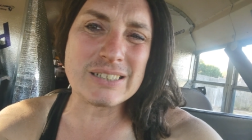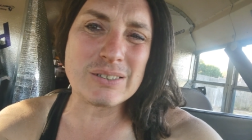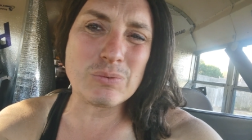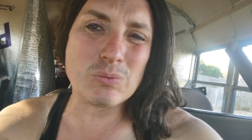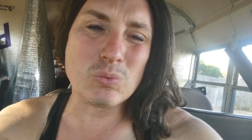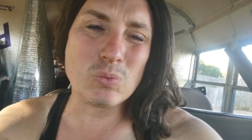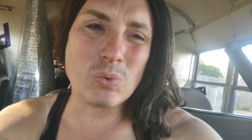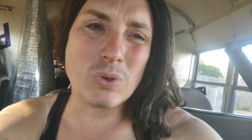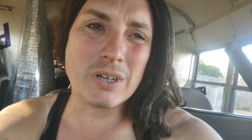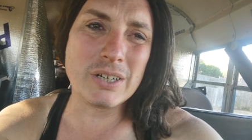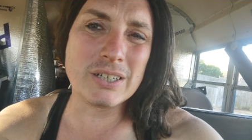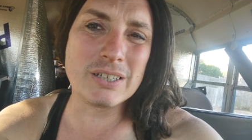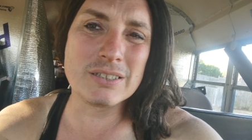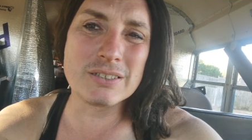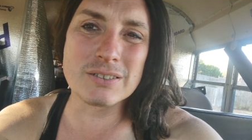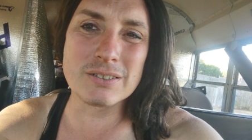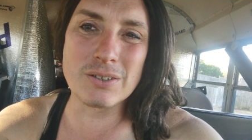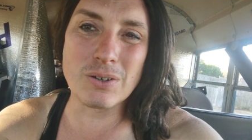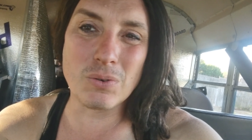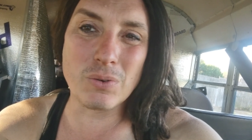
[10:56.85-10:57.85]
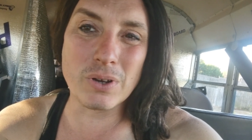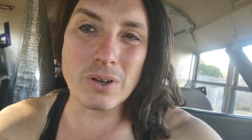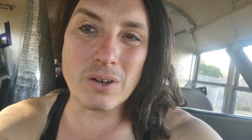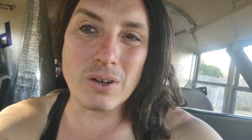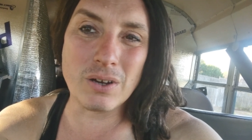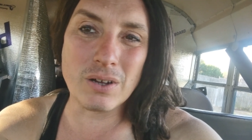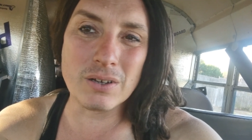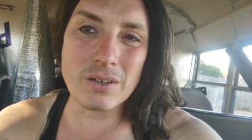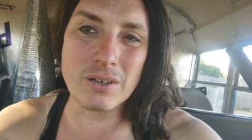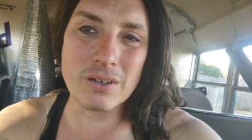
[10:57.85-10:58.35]
what is going
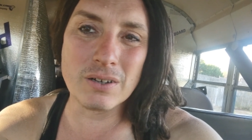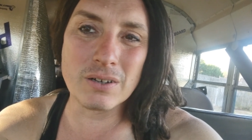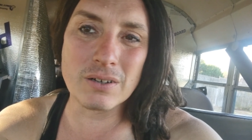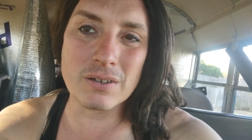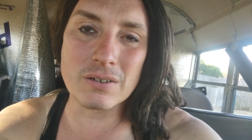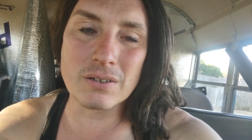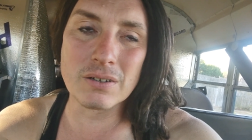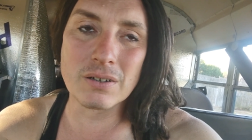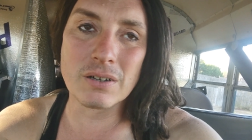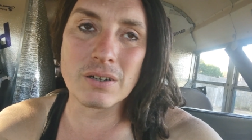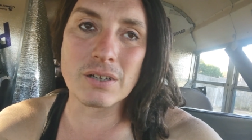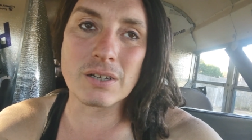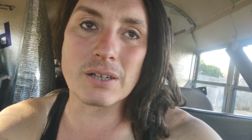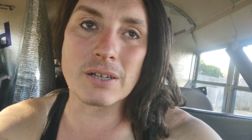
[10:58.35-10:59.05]
on here.